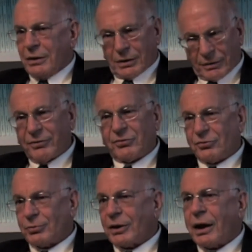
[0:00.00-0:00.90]
and this is
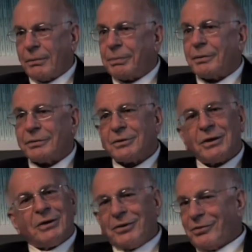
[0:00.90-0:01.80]
what happened,
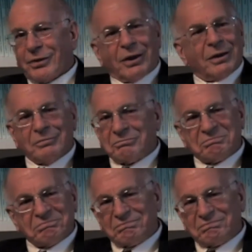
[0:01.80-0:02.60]
then